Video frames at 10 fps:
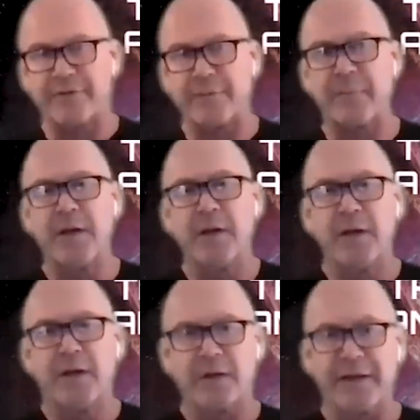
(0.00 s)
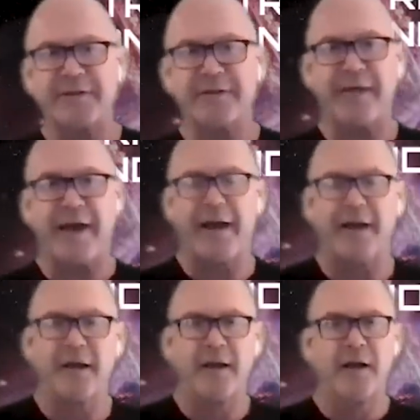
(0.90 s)
we'll have some links to
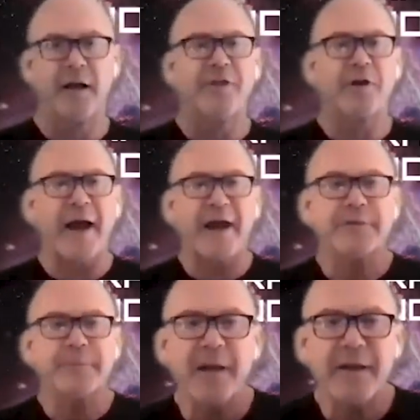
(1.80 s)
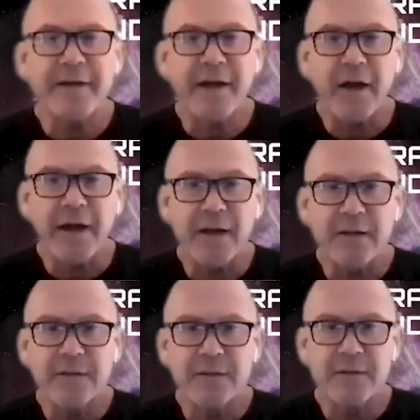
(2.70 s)
that. They're ex-military.
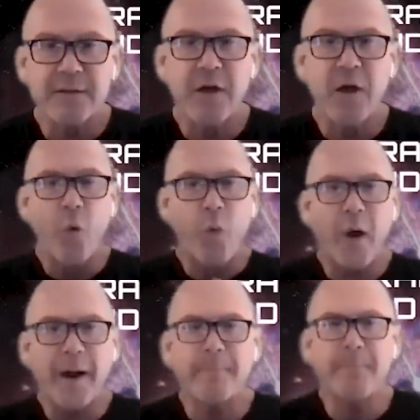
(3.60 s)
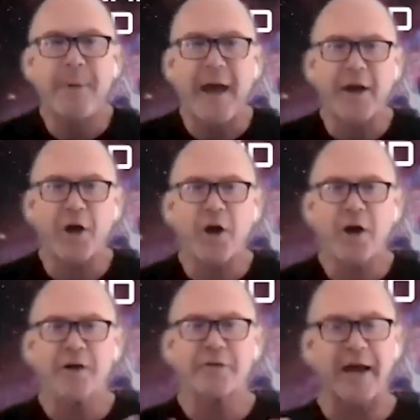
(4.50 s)
What
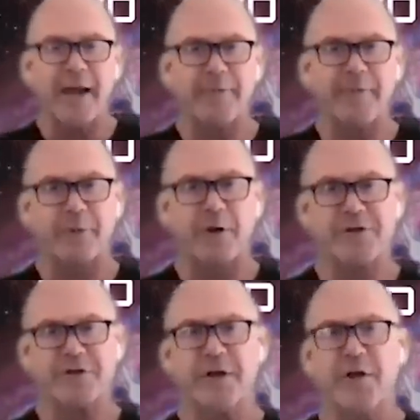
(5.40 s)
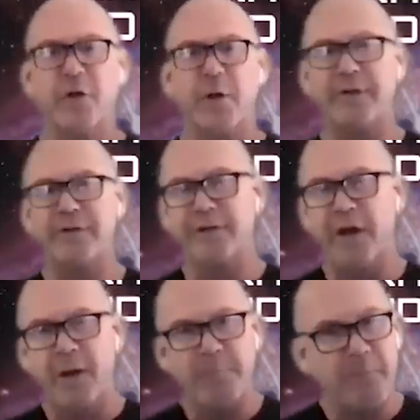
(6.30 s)
better type of person who
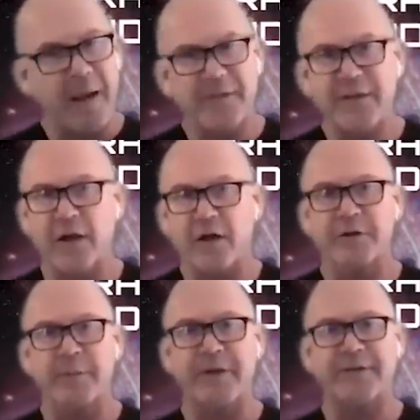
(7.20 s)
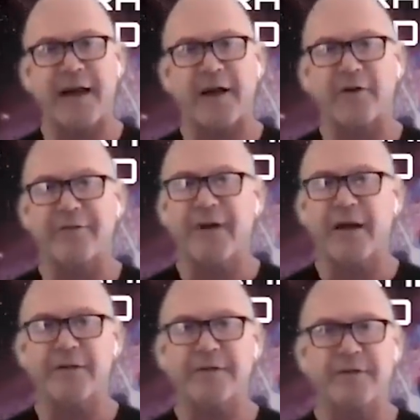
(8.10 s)
has made the ultimate
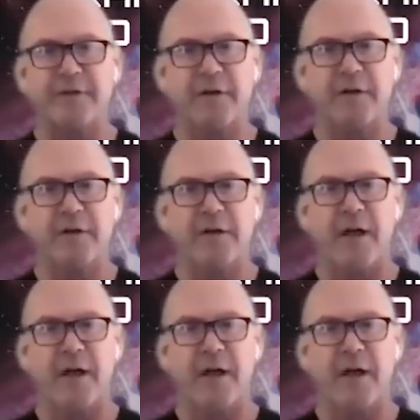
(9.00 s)
sacrifice